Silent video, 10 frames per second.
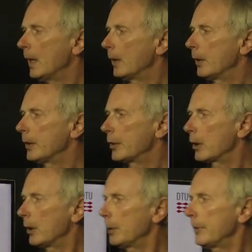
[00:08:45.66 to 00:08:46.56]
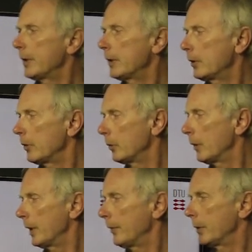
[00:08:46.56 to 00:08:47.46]
And on the top of this you
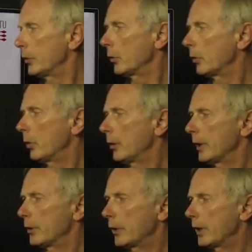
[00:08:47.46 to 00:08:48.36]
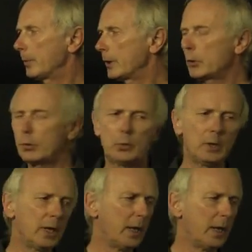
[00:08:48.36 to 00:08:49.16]
have the so-called entrainment zone.